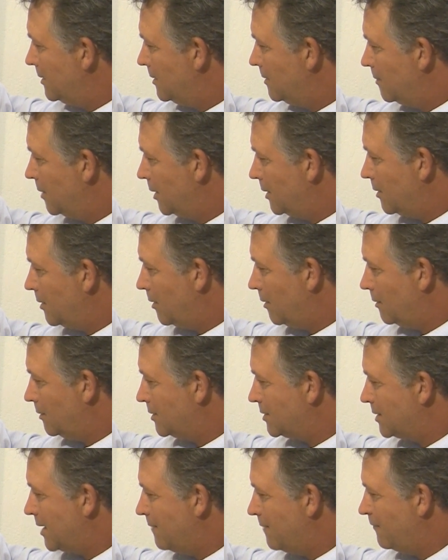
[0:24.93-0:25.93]
But all
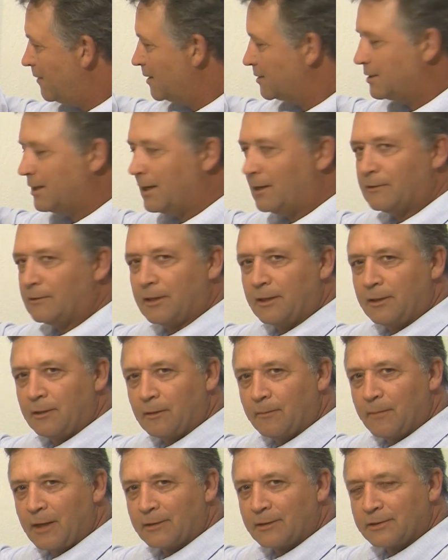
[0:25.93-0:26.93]
the same functionality
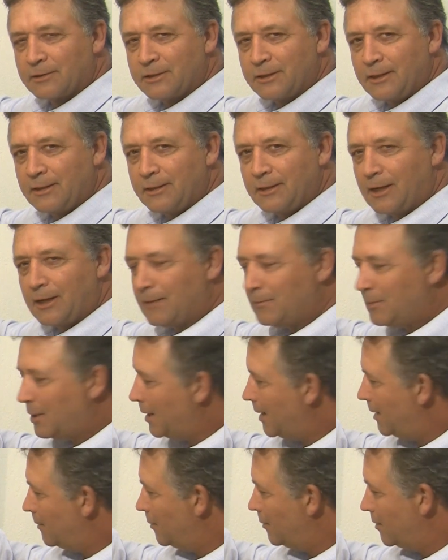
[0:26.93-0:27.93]
you're about to see on the
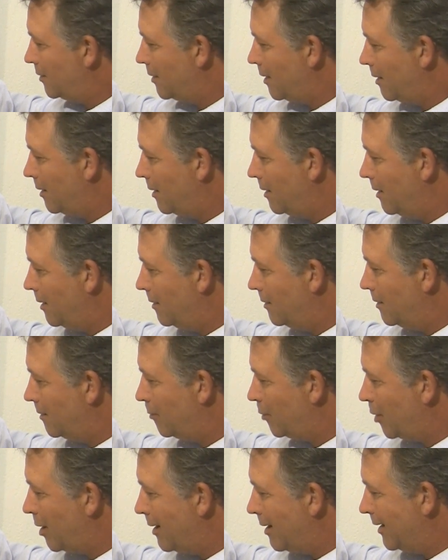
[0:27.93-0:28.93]
iPad with the
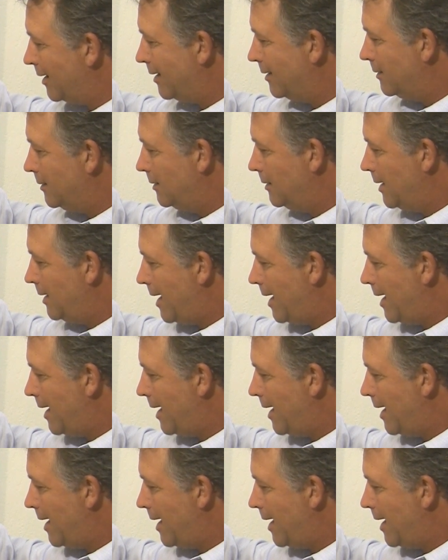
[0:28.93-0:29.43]
Pronk